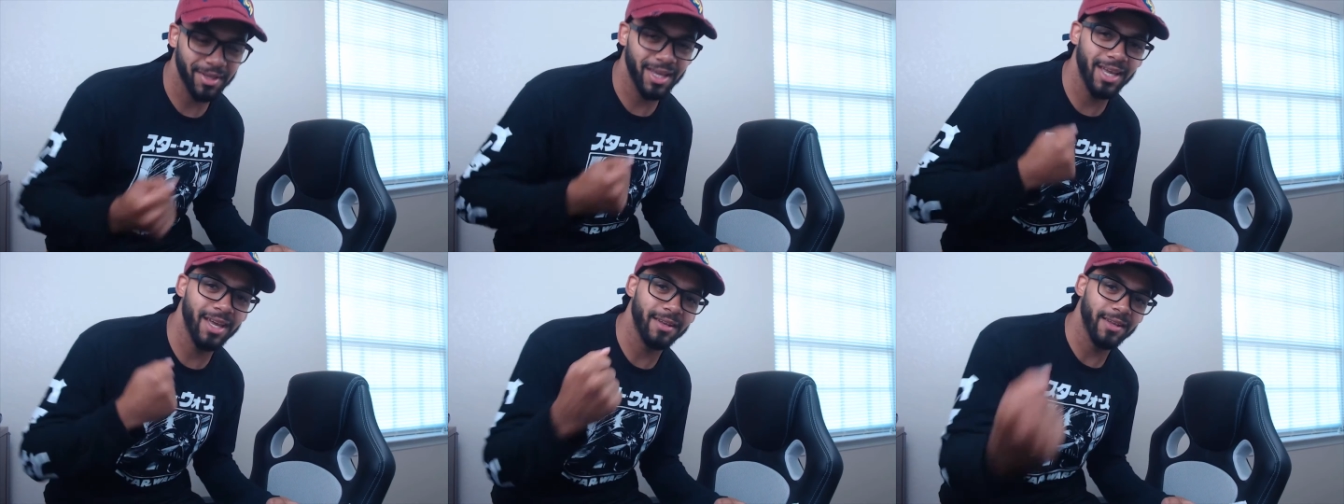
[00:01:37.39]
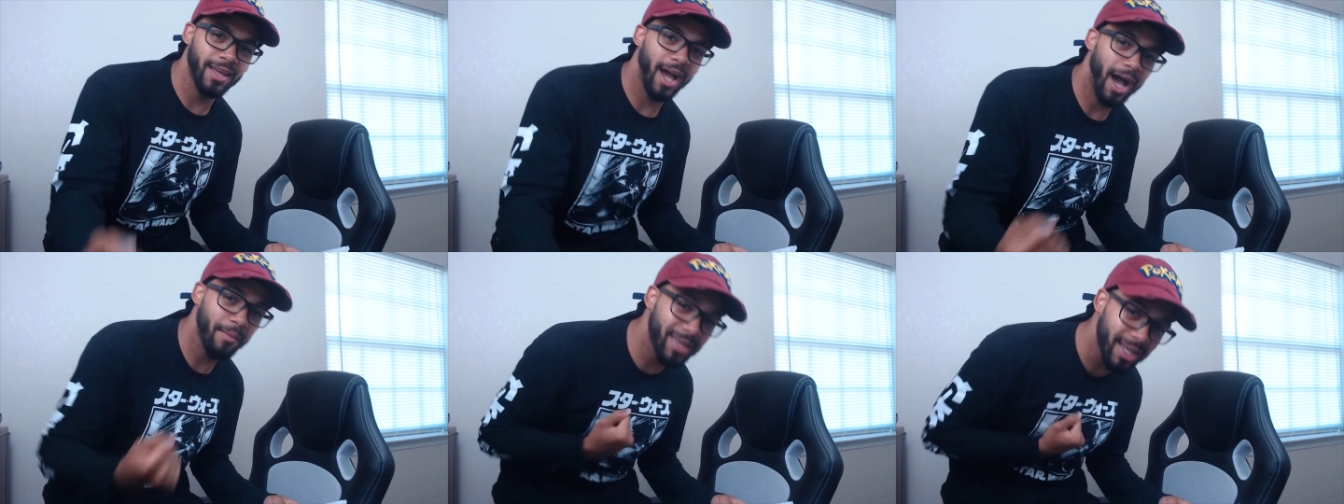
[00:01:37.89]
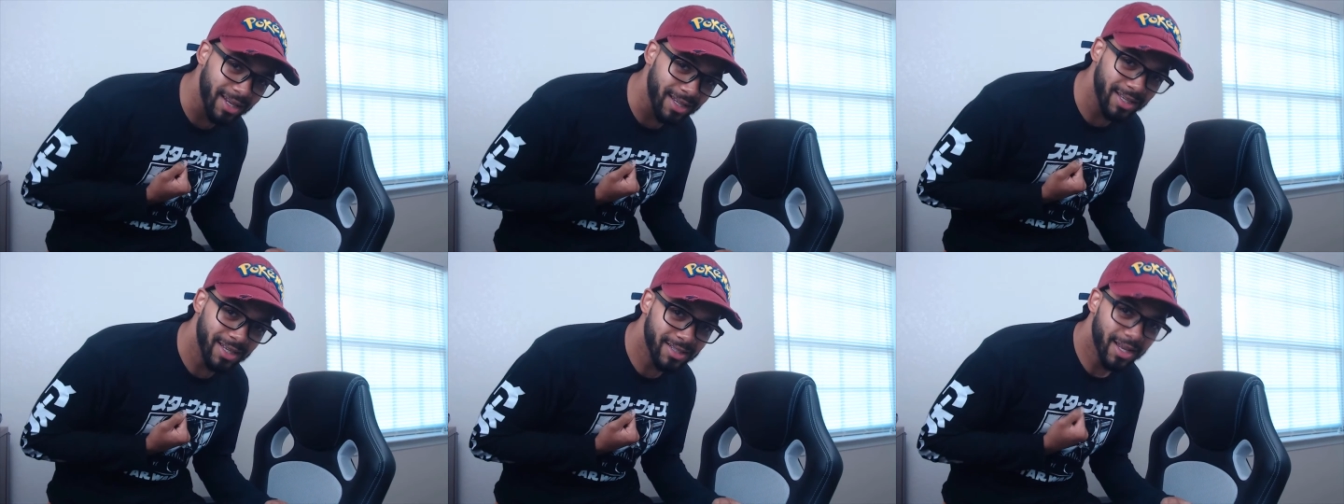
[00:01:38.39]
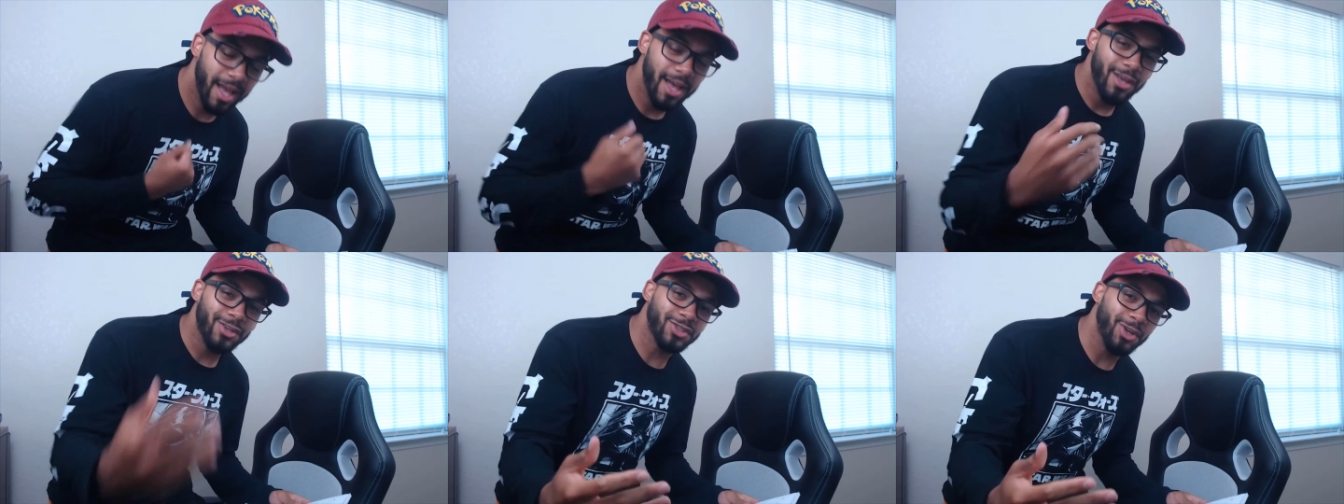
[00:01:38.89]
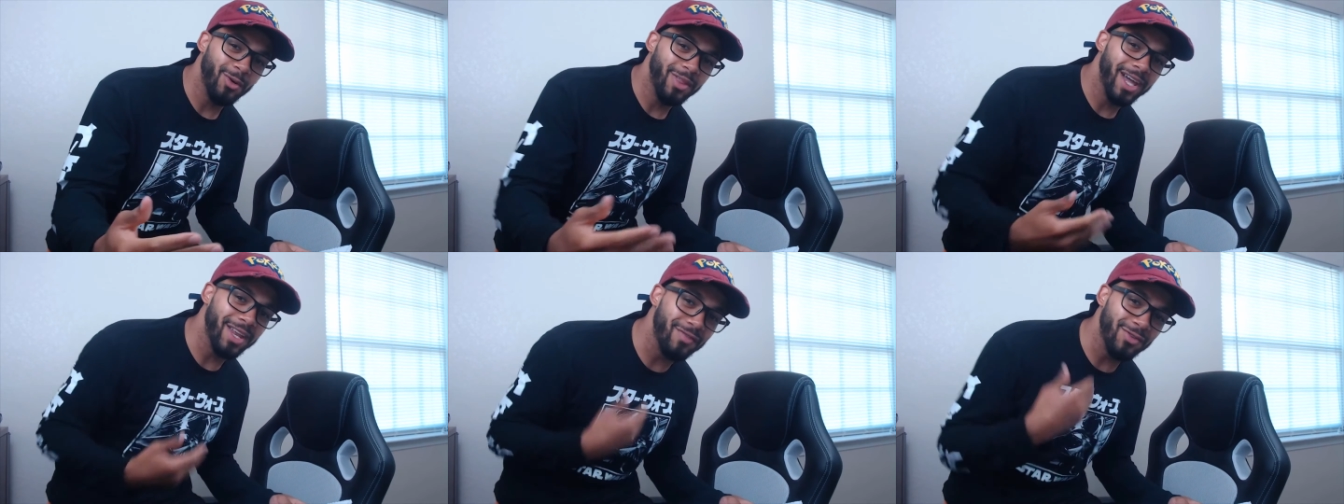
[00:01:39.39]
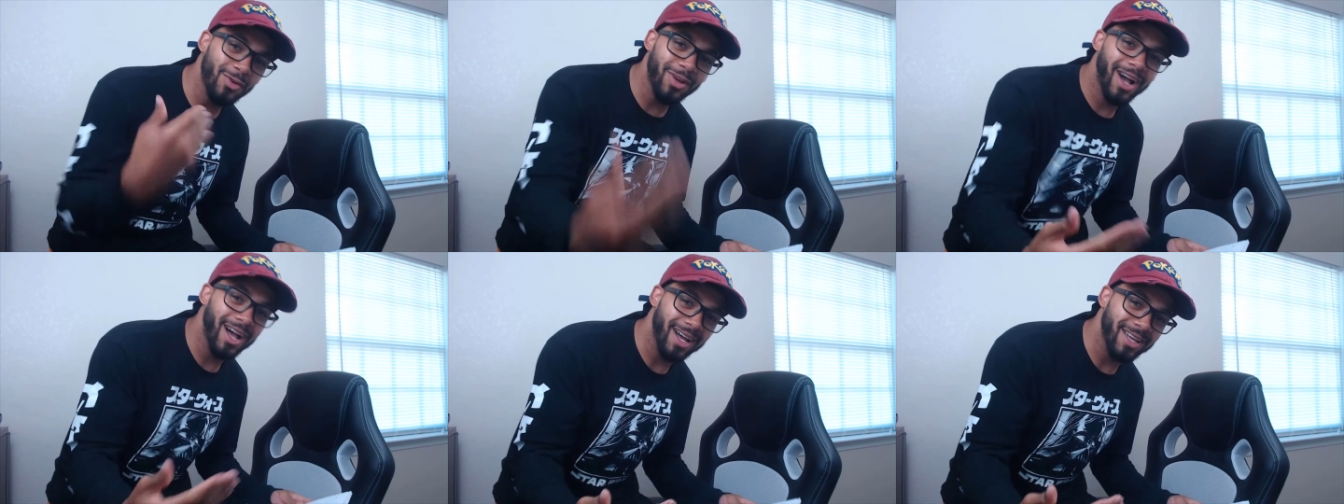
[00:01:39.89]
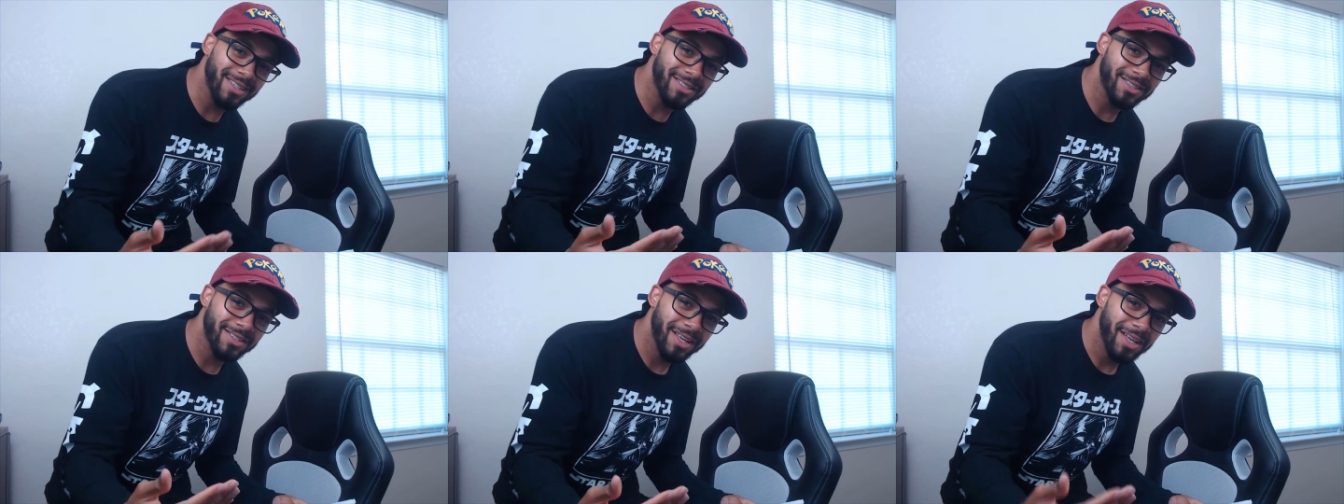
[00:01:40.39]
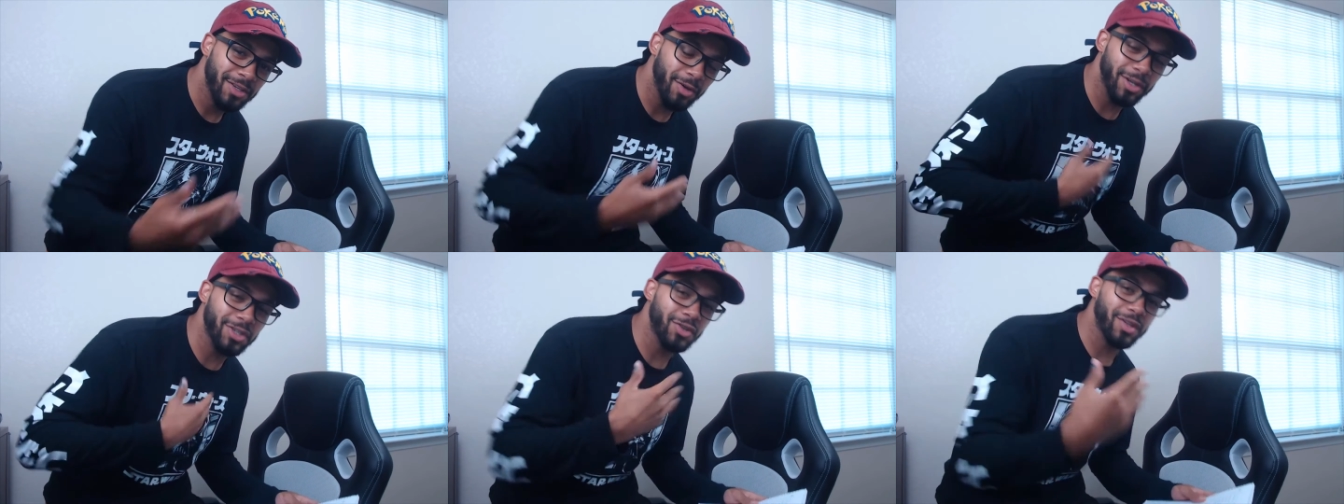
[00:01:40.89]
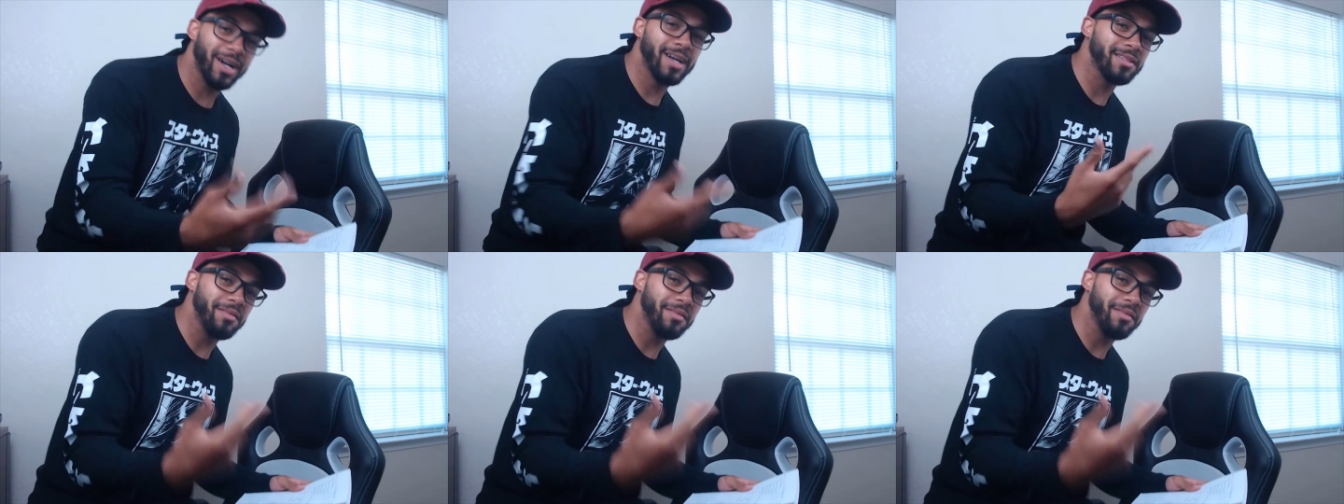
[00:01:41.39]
And I'm getting it so that if you guys don't enjoy the content of